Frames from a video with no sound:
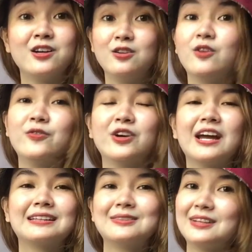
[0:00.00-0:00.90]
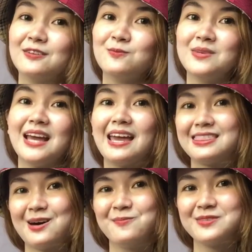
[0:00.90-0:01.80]
don't forget to give me
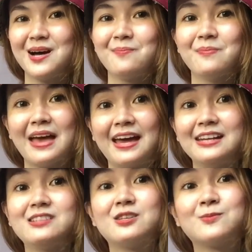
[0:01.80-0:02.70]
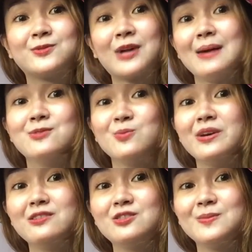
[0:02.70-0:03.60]
a thumbs up and subscribe to
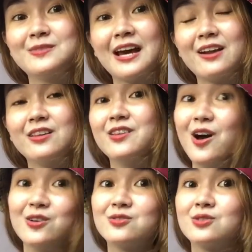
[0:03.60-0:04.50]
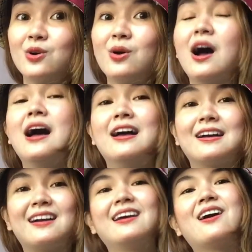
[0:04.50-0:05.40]
my YouTube channel. And also,
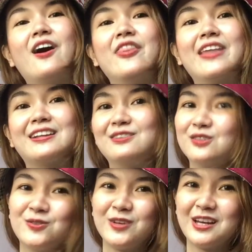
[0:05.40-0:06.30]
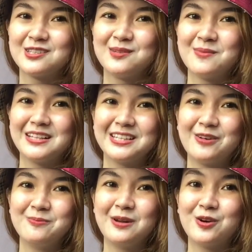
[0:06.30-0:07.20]
click on that notification bell
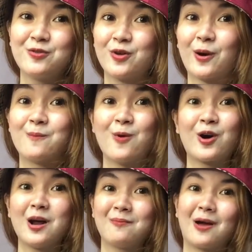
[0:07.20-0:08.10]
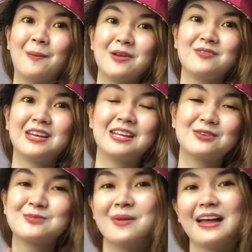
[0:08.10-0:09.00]
down below for more upcoming
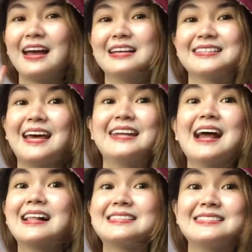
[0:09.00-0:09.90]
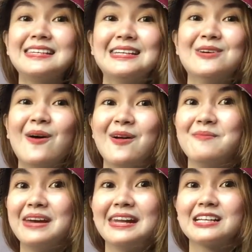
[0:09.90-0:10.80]
videos. Bye guys, and I'll see you on
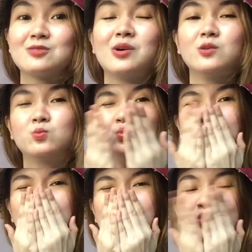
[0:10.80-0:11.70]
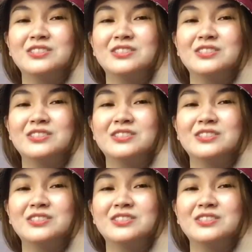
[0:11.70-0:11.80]
my next one.